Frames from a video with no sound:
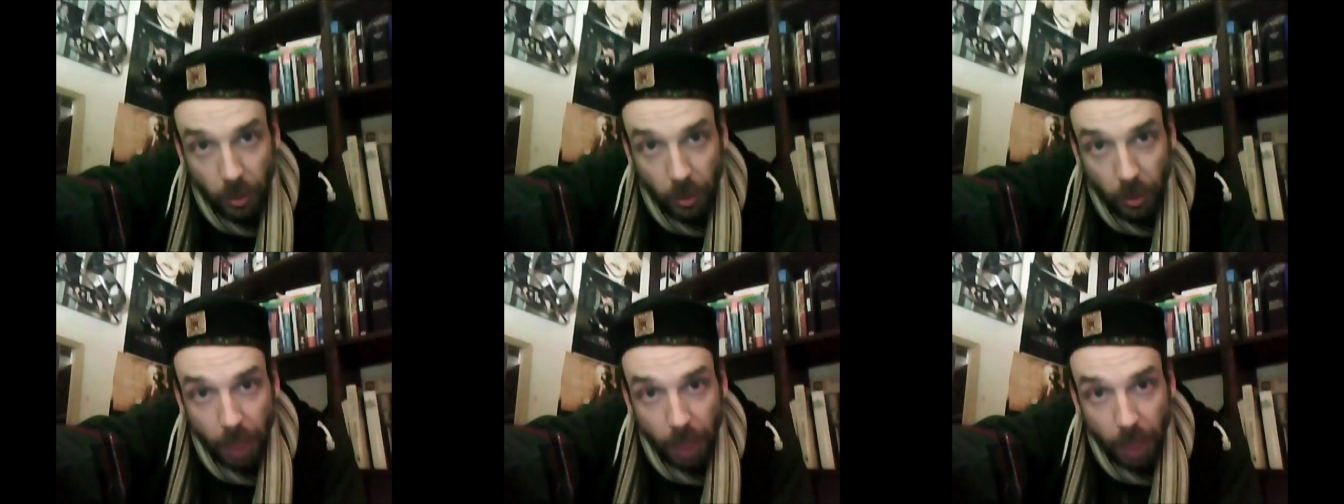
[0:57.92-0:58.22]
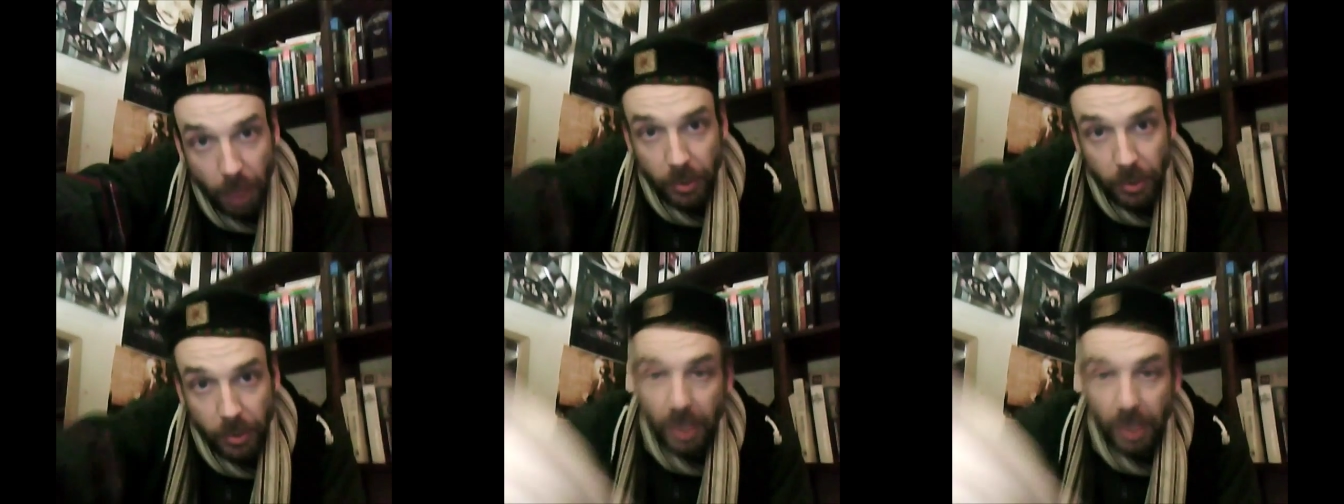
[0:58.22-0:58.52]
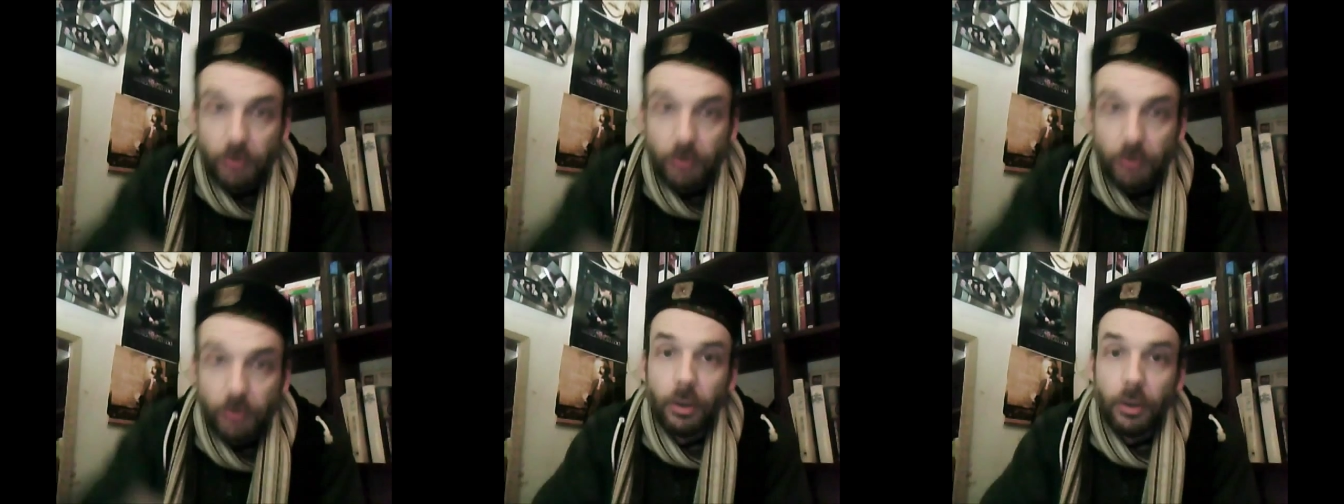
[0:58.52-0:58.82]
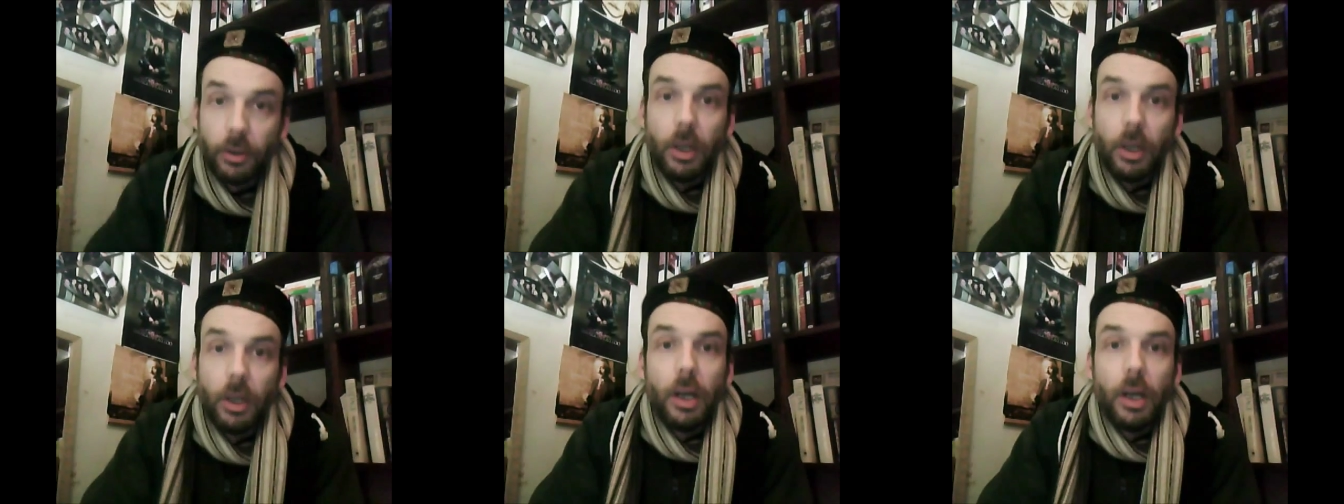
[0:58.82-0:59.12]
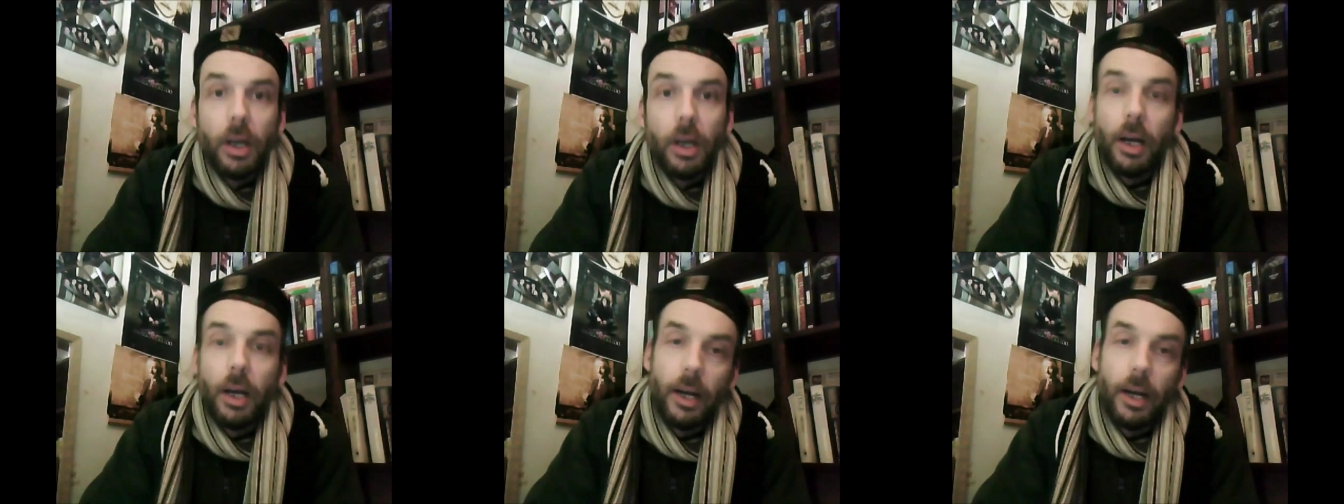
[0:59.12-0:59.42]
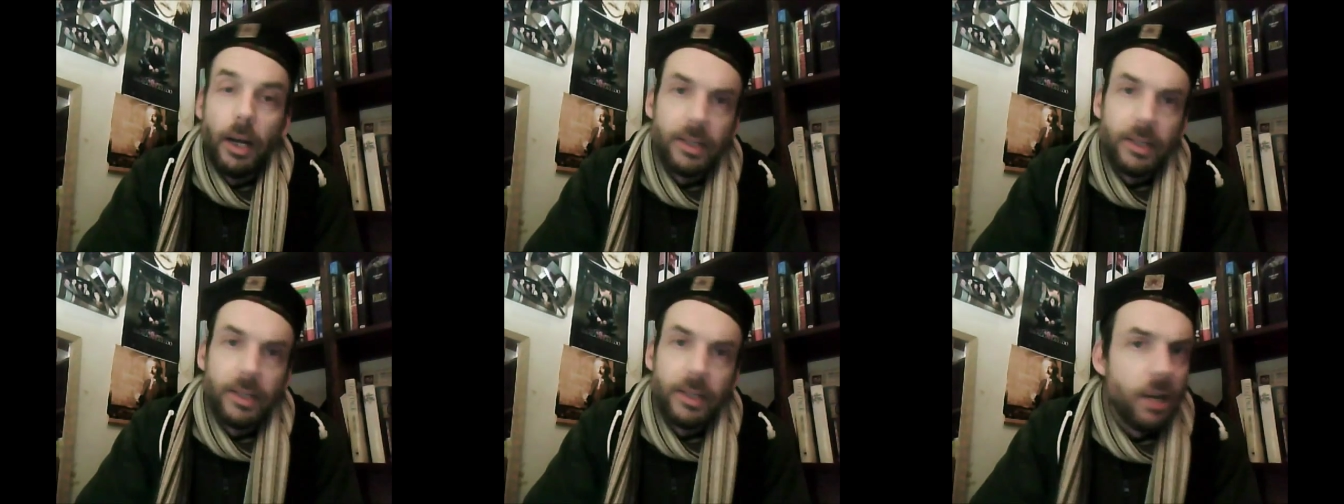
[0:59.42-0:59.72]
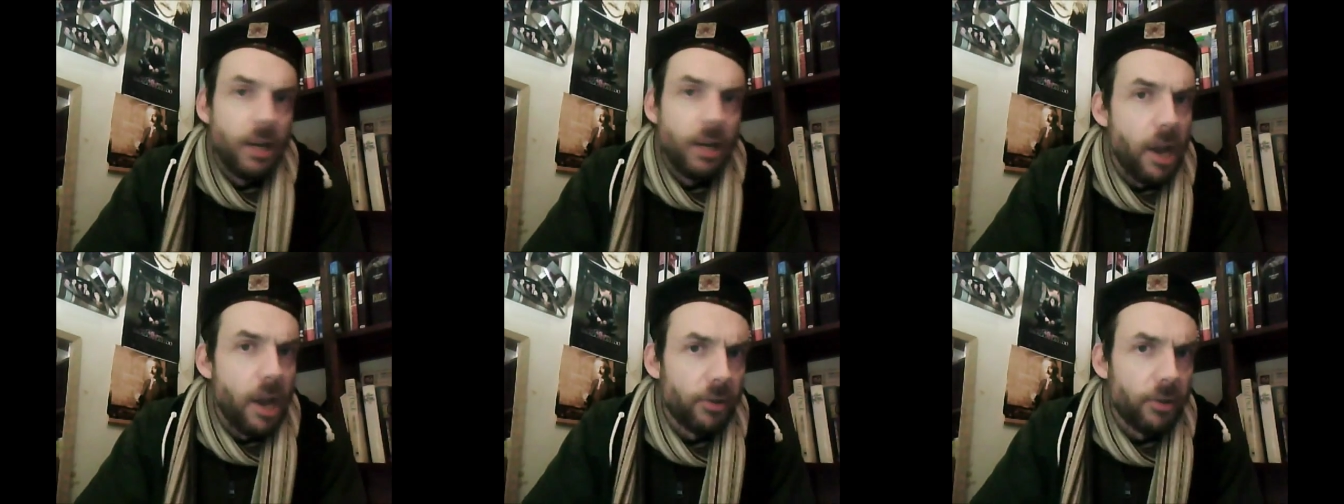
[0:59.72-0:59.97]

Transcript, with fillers: crime procedural Uh, it's an